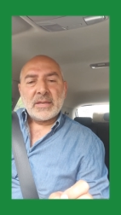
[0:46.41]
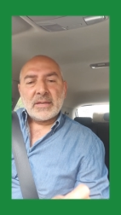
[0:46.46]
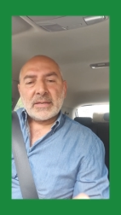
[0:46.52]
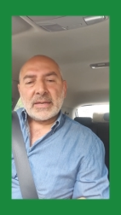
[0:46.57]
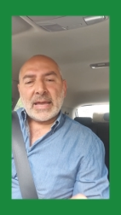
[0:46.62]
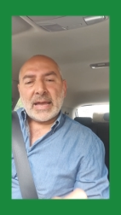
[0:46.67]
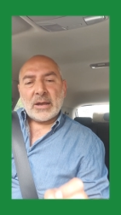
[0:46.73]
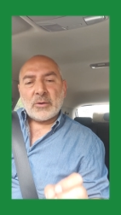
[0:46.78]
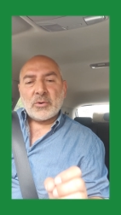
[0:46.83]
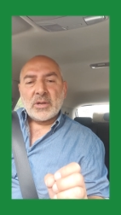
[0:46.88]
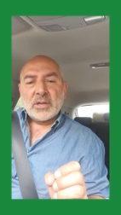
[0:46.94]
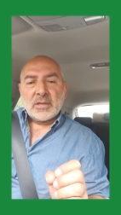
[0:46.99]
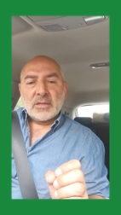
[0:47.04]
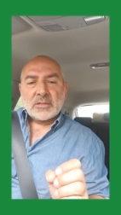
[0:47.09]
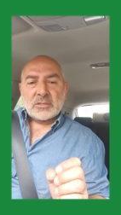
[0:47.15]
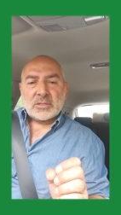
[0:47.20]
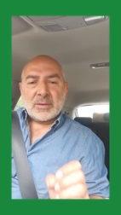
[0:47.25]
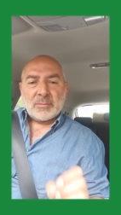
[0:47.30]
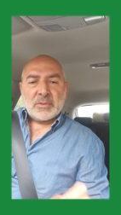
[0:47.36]
Now,
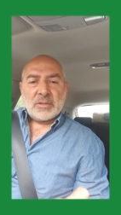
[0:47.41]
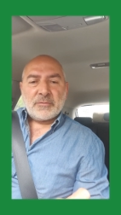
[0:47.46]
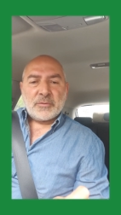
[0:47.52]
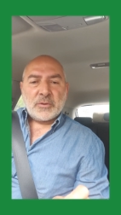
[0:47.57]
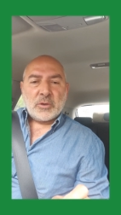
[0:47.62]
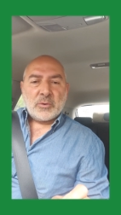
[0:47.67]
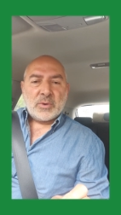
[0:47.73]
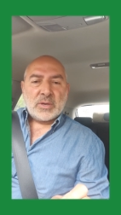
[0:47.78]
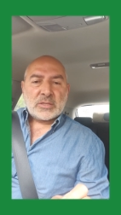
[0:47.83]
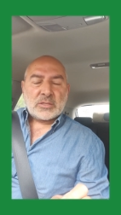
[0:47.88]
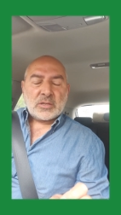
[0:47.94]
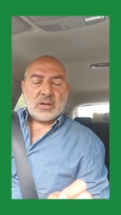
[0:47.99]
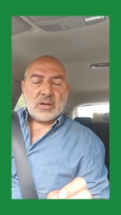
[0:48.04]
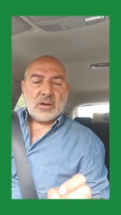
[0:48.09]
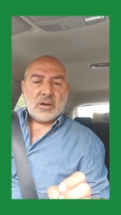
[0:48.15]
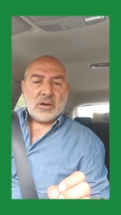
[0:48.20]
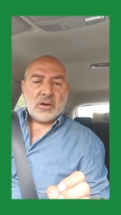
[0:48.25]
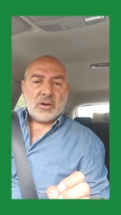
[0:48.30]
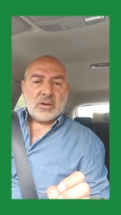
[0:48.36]
some of the viewers
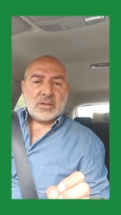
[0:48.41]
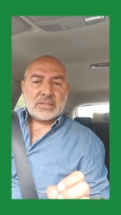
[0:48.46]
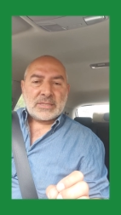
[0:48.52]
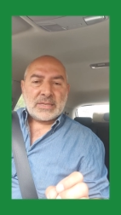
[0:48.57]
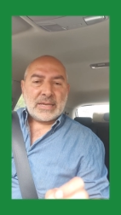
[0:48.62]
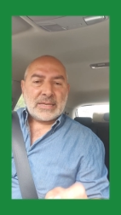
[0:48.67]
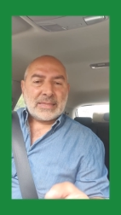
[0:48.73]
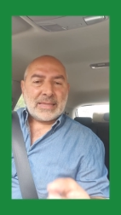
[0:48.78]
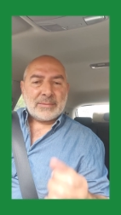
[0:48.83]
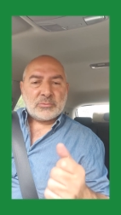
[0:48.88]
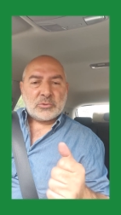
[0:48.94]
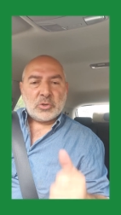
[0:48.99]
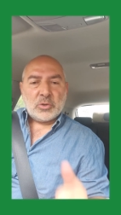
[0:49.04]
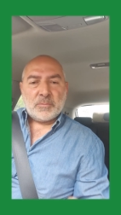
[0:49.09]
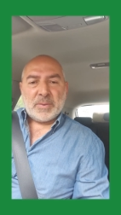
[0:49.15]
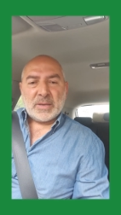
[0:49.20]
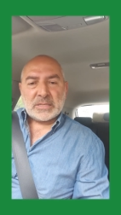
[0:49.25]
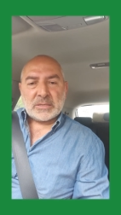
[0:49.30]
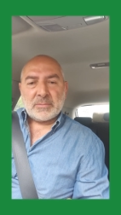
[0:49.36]
are saying that I'm
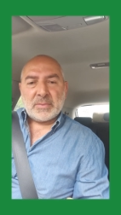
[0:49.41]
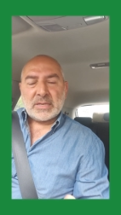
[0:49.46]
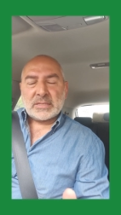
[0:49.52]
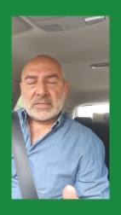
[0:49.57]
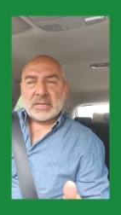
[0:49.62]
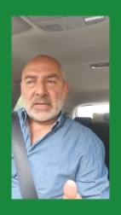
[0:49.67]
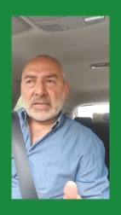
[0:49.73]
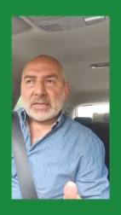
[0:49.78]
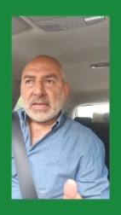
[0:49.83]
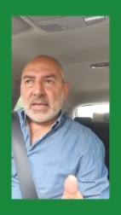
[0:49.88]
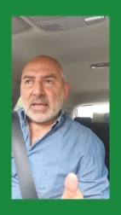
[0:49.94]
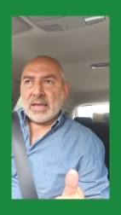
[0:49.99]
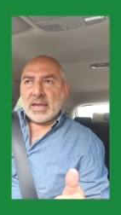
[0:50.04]
too pessimistic.